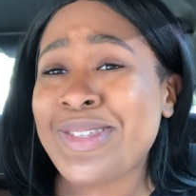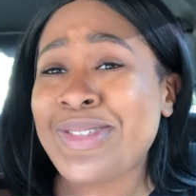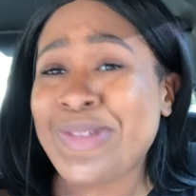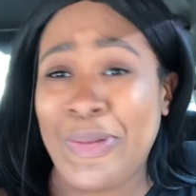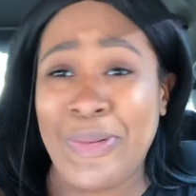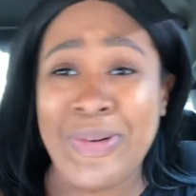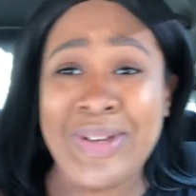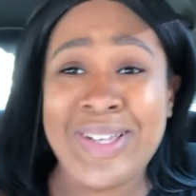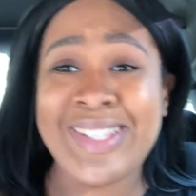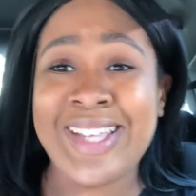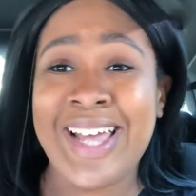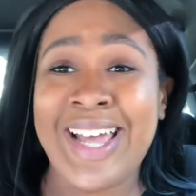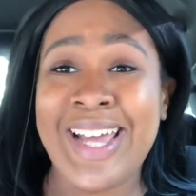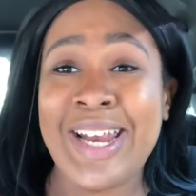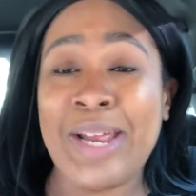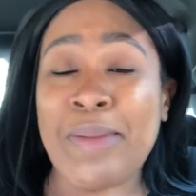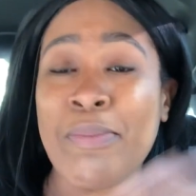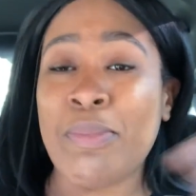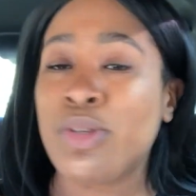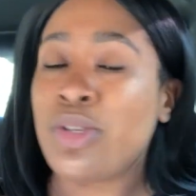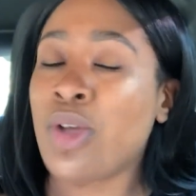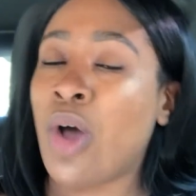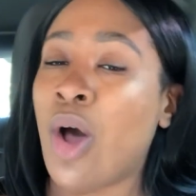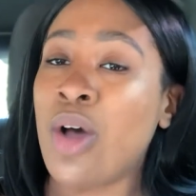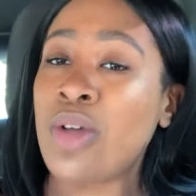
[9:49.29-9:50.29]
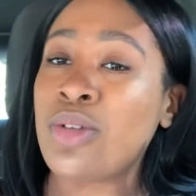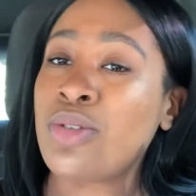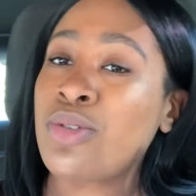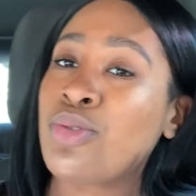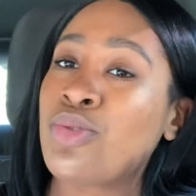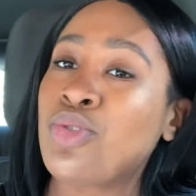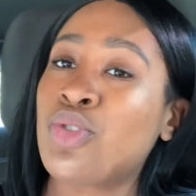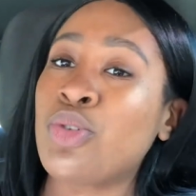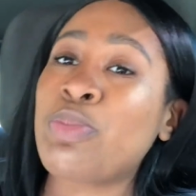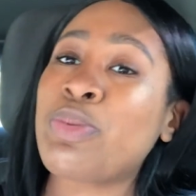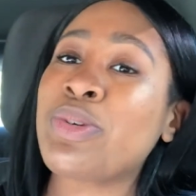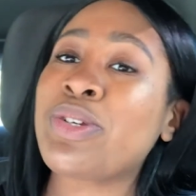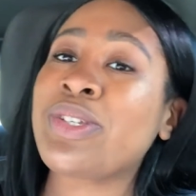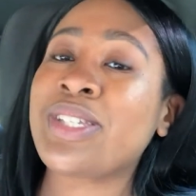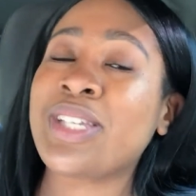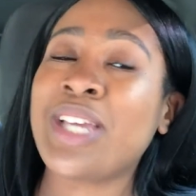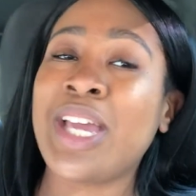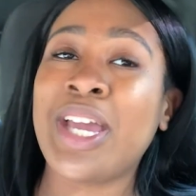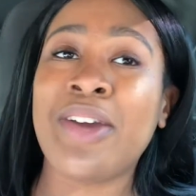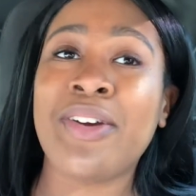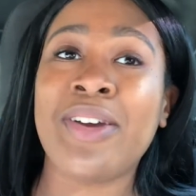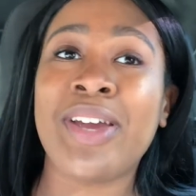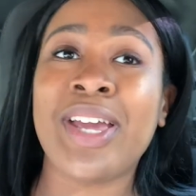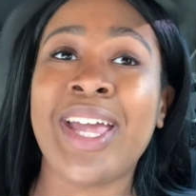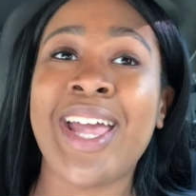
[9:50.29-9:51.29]
So exciting, but also super
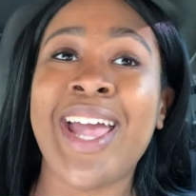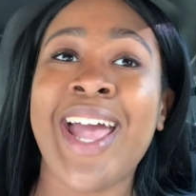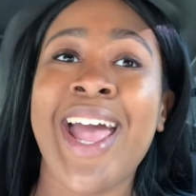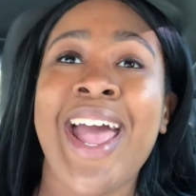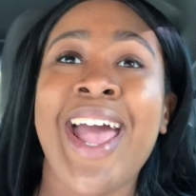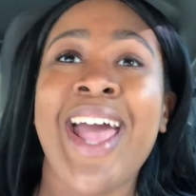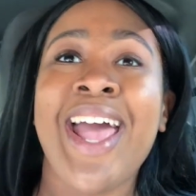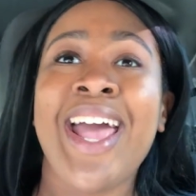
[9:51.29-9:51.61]
scary.